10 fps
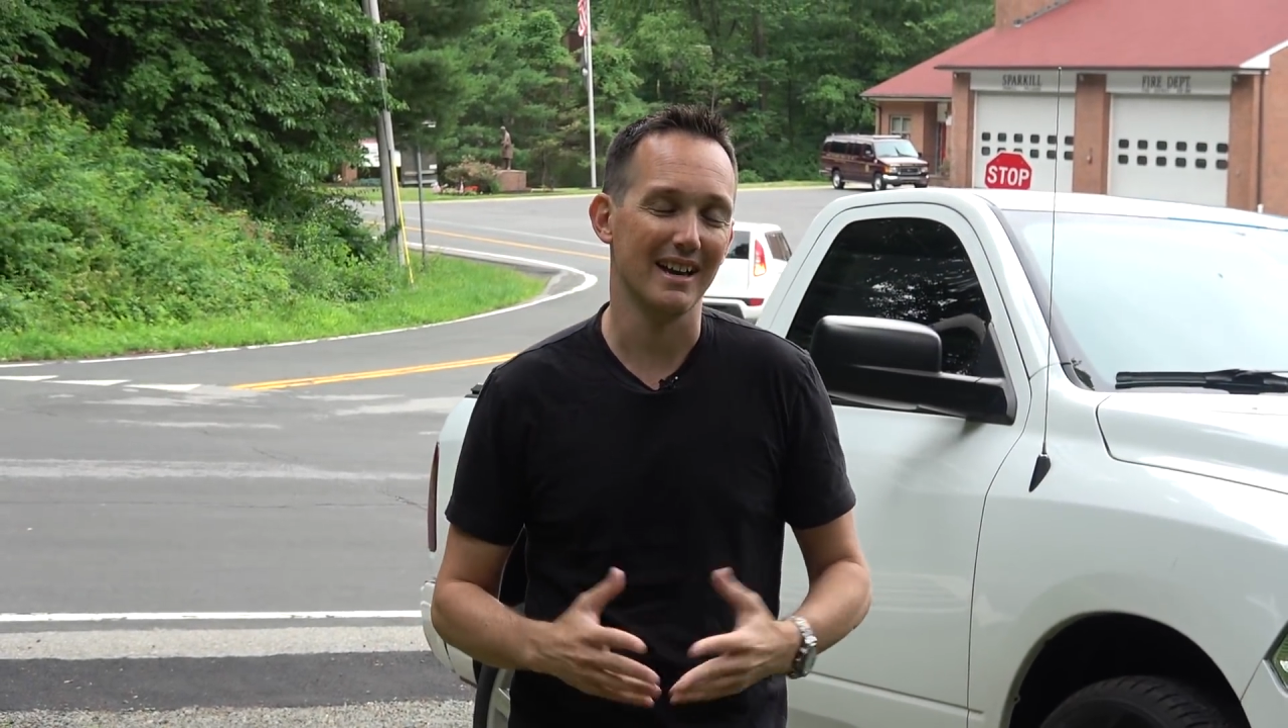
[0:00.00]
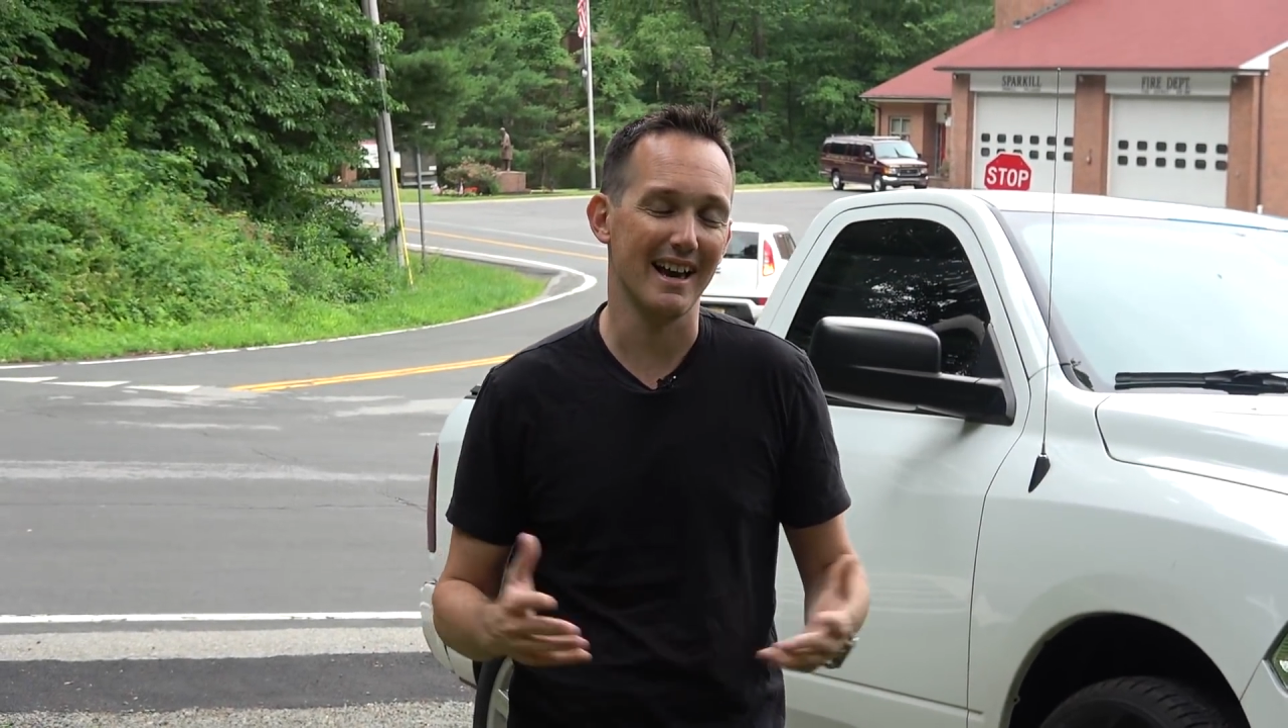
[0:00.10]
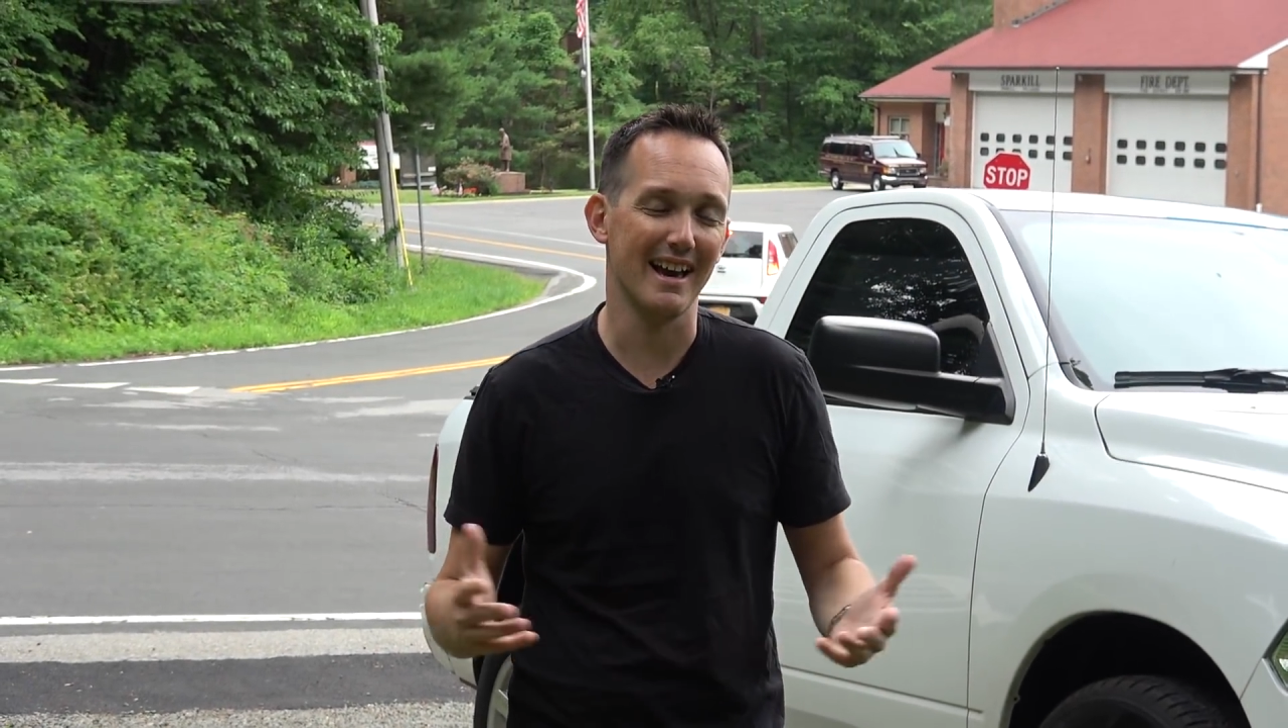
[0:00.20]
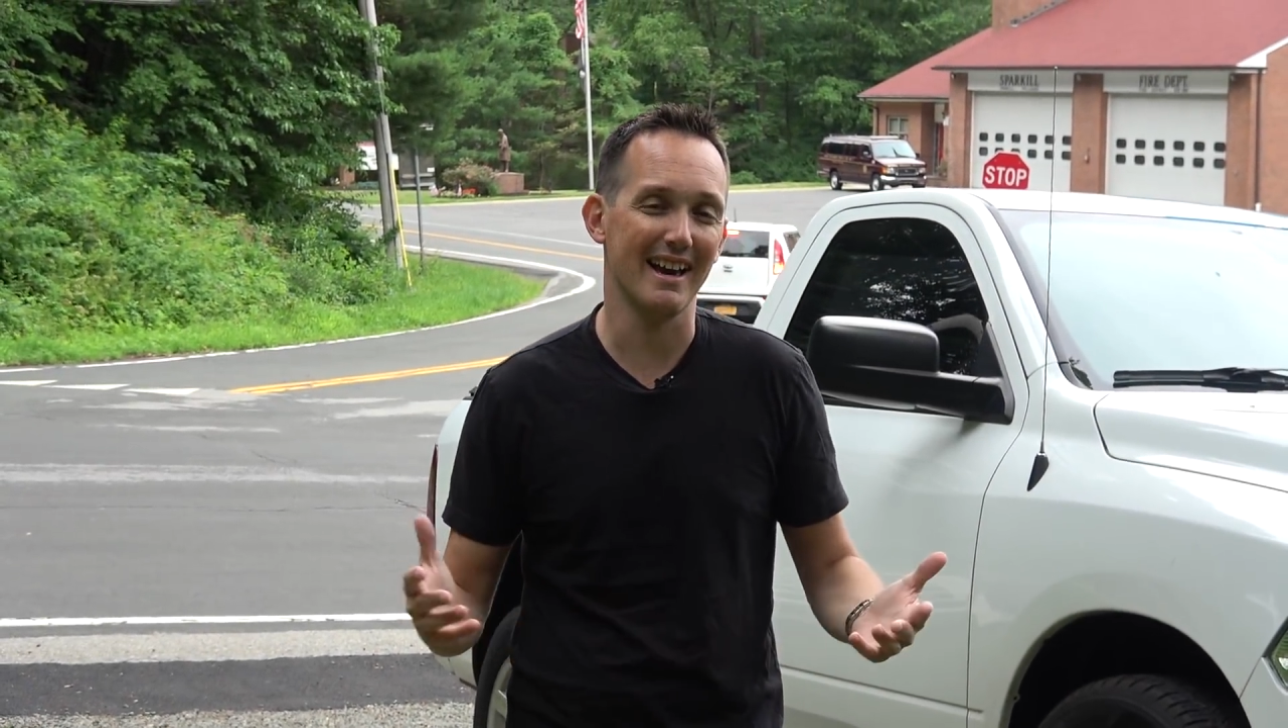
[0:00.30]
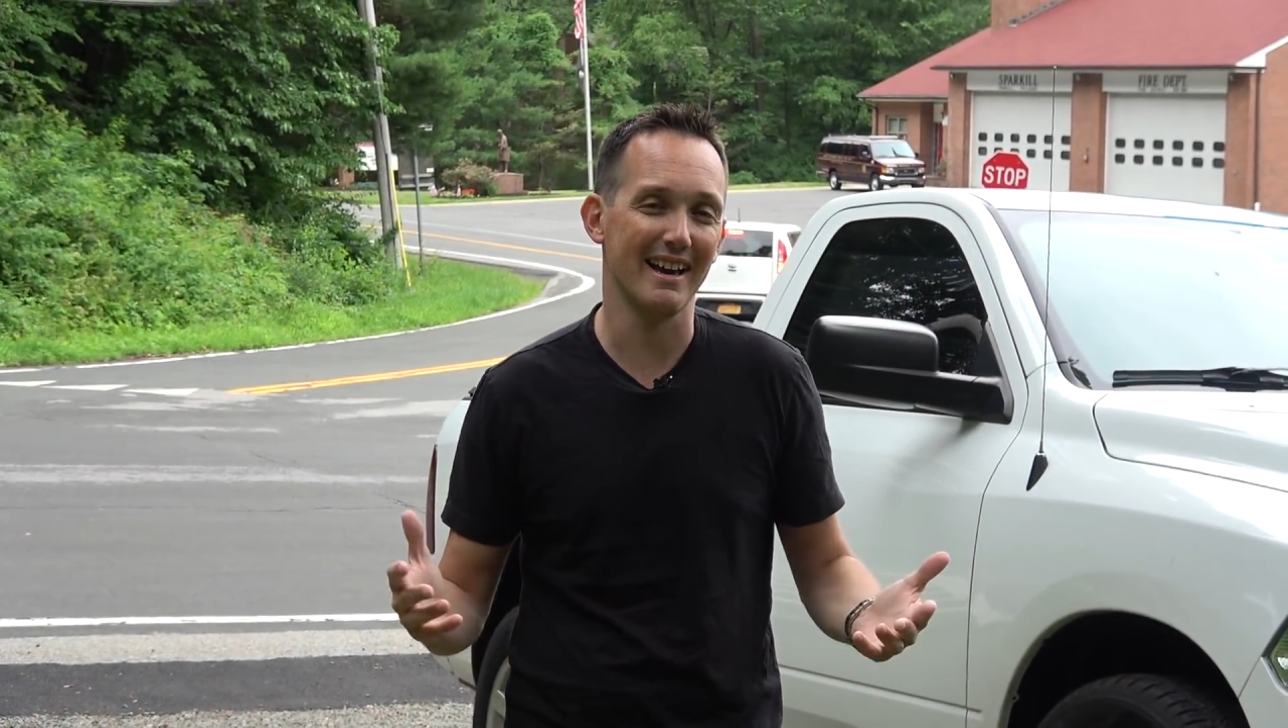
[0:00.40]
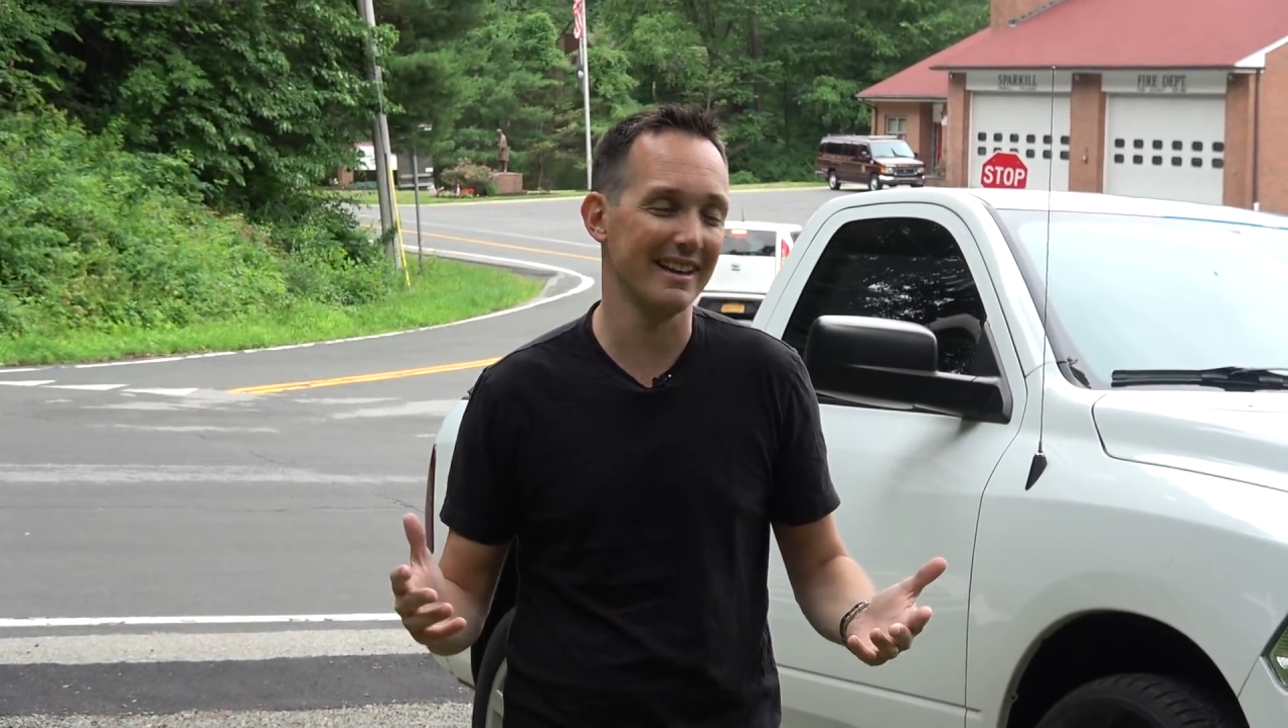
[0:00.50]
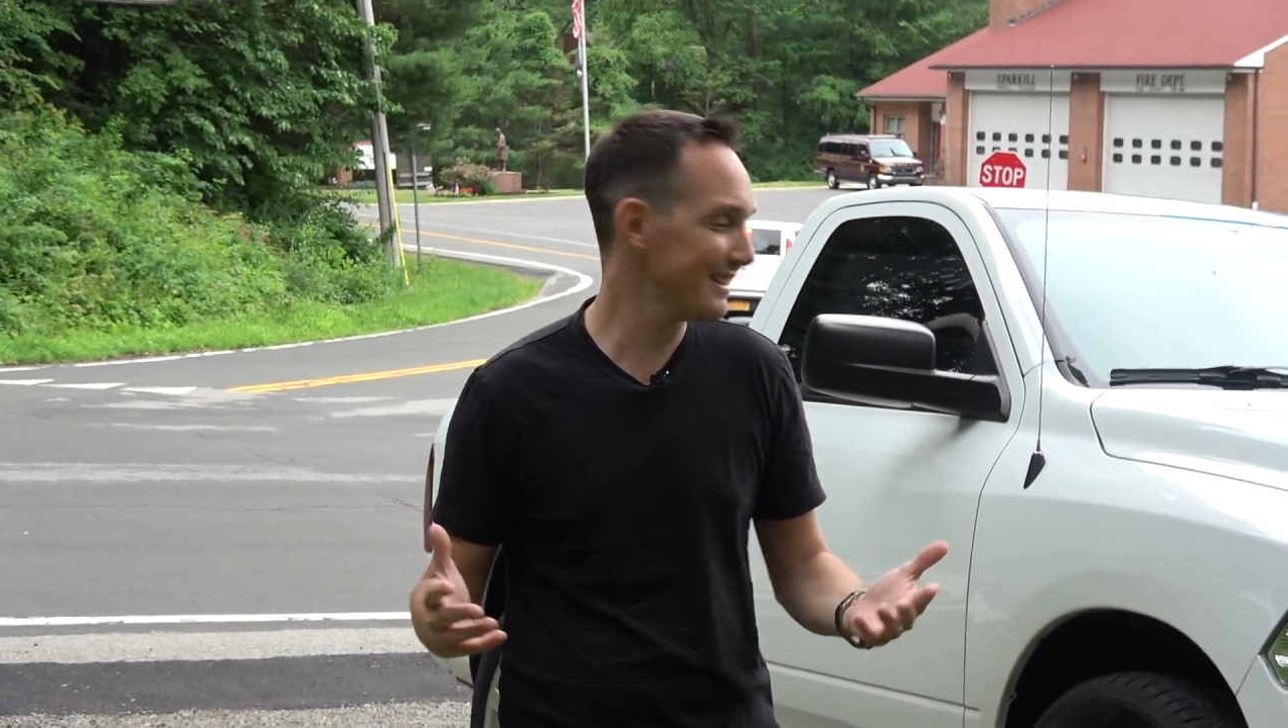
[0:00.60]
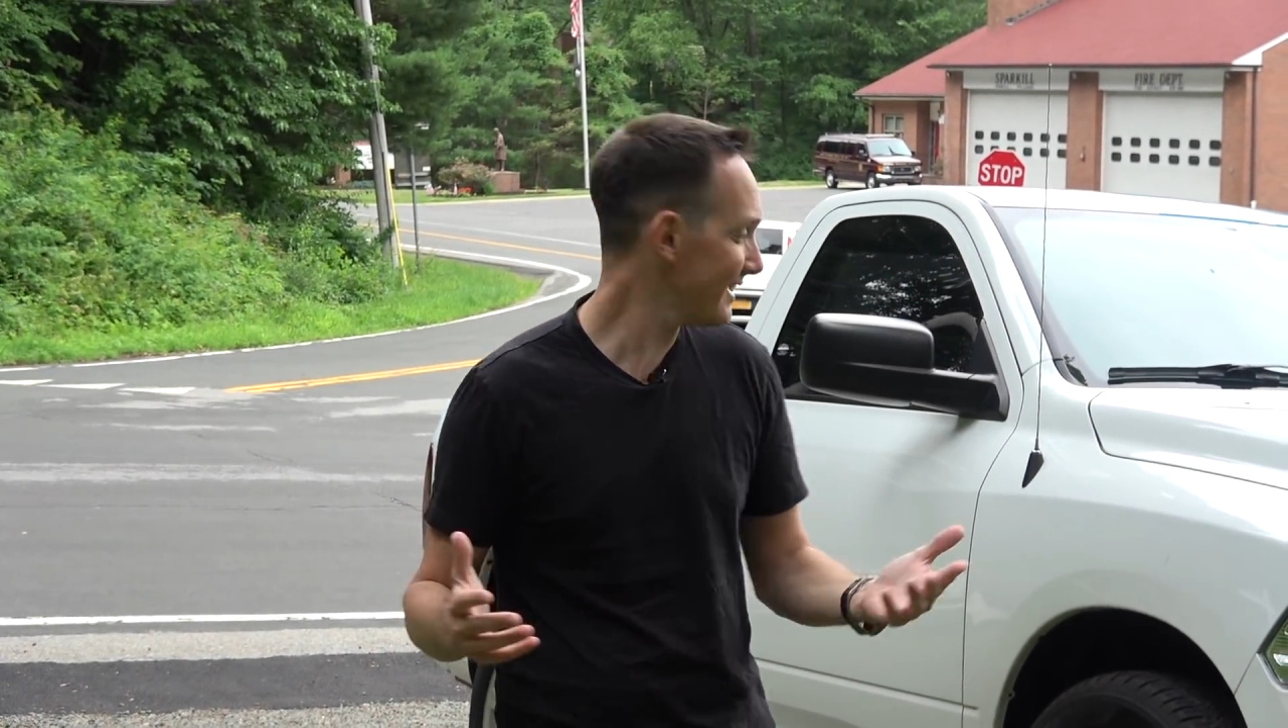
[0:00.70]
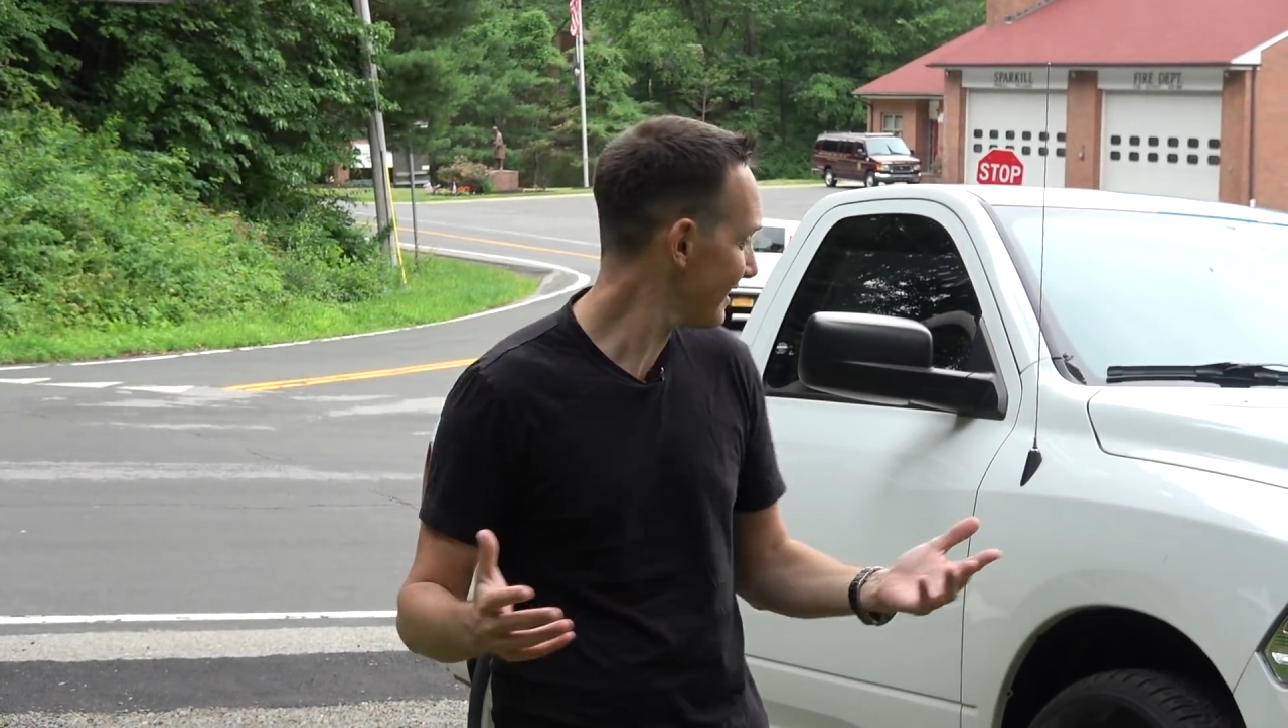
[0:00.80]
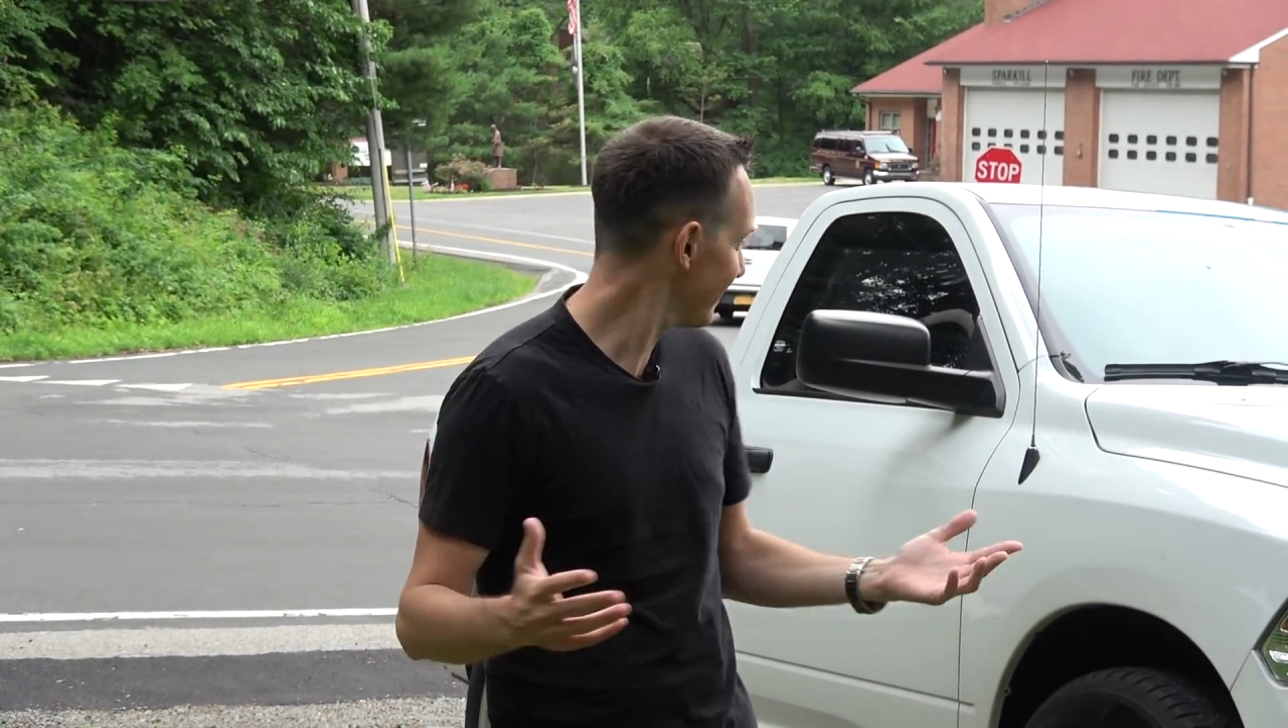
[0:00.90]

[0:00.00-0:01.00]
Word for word: and